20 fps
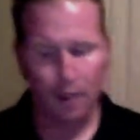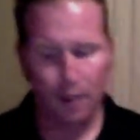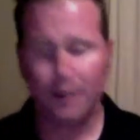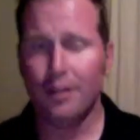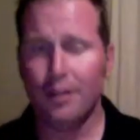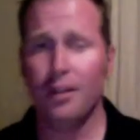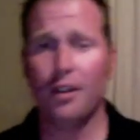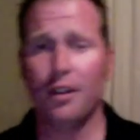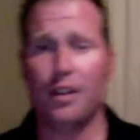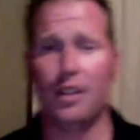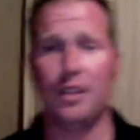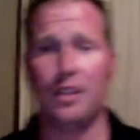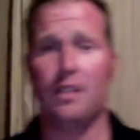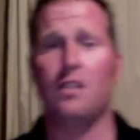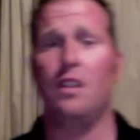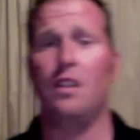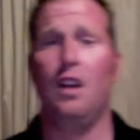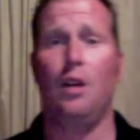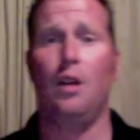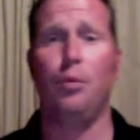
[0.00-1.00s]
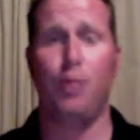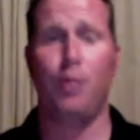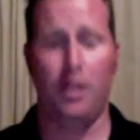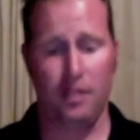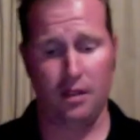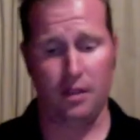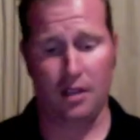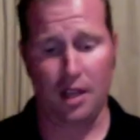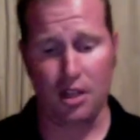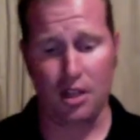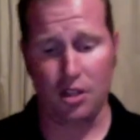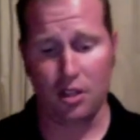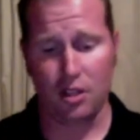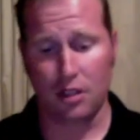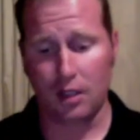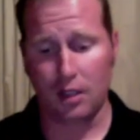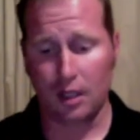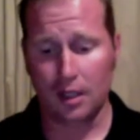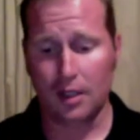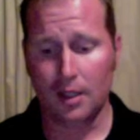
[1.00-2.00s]
During this
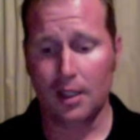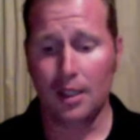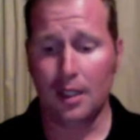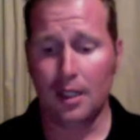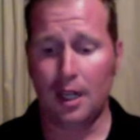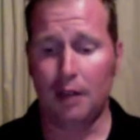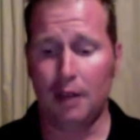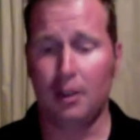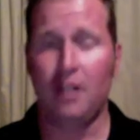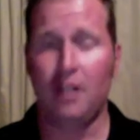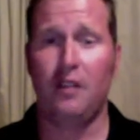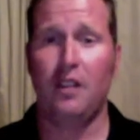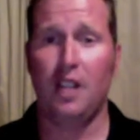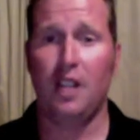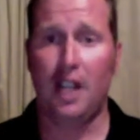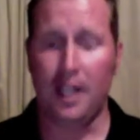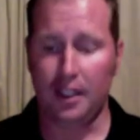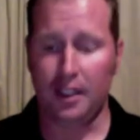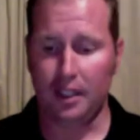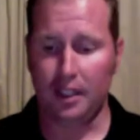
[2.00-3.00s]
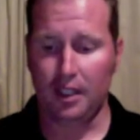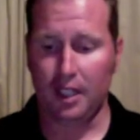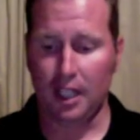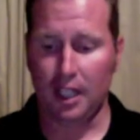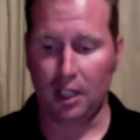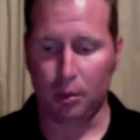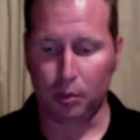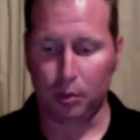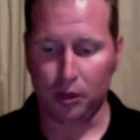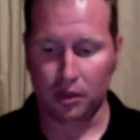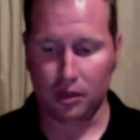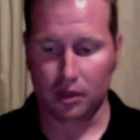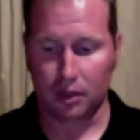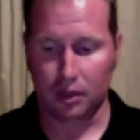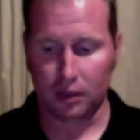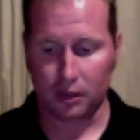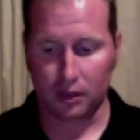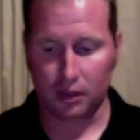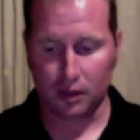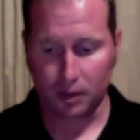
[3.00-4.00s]
presentation, I'll give an idea of how a person
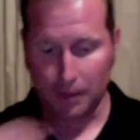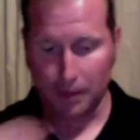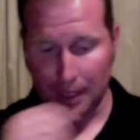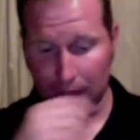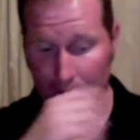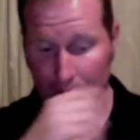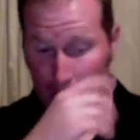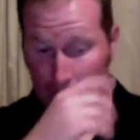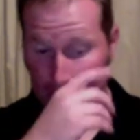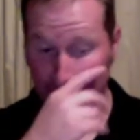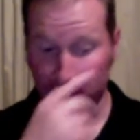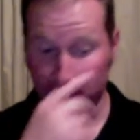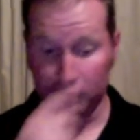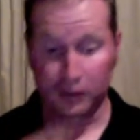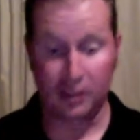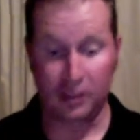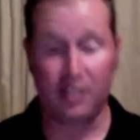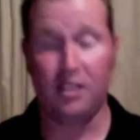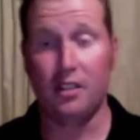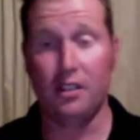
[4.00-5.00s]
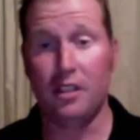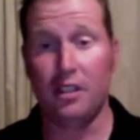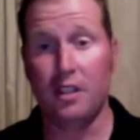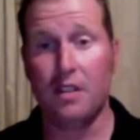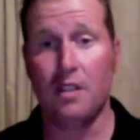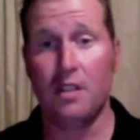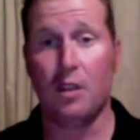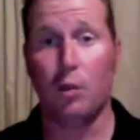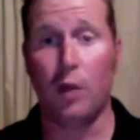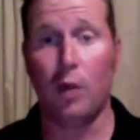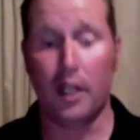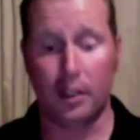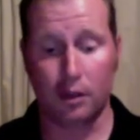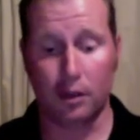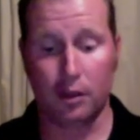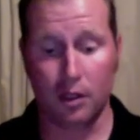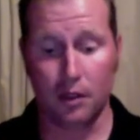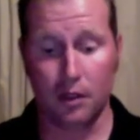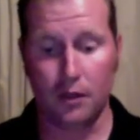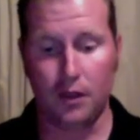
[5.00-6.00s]
learns about their mental resilience and why
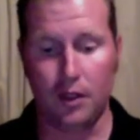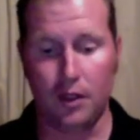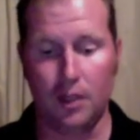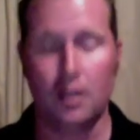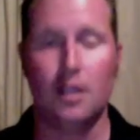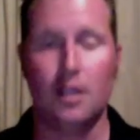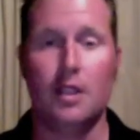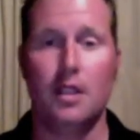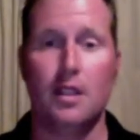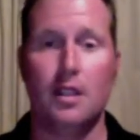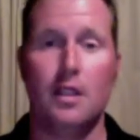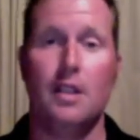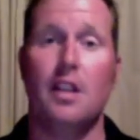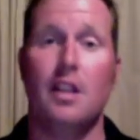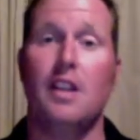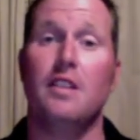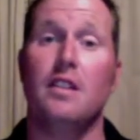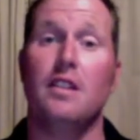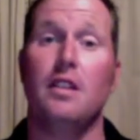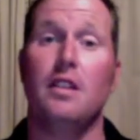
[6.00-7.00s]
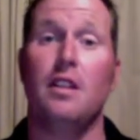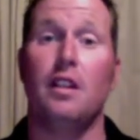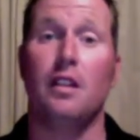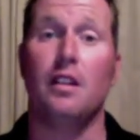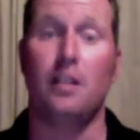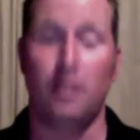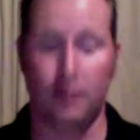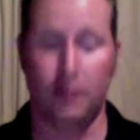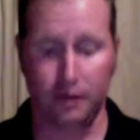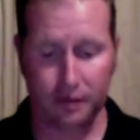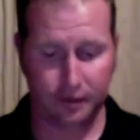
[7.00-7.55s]
CrossFit is addictive.